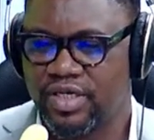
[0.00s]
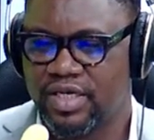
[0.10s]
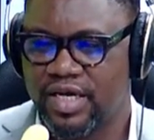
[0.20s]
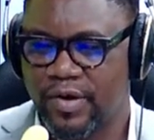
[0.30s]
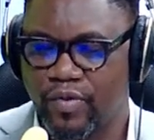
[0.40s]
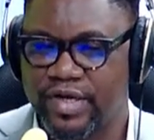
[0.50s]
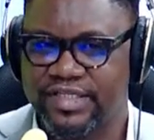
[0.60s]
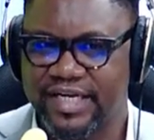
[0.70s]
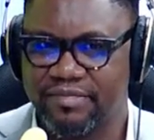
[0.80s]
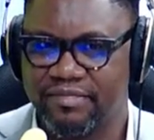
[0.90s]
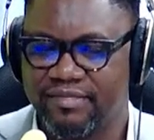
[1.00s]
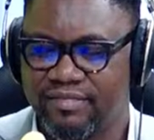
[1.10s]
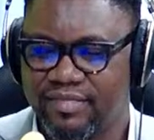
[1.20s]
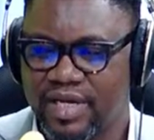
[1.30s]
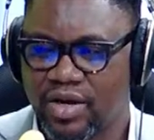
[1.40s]
one term:
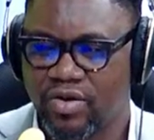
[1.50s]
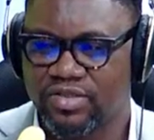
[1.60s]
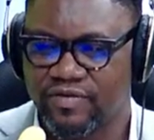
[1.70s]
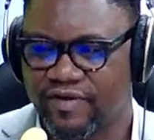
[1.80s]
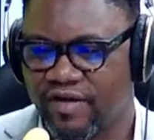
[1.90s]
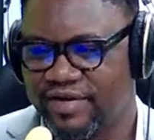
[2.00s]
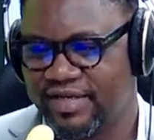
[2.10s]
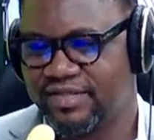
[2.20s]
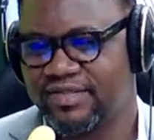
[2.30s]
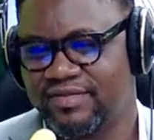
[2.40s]
cost of governance.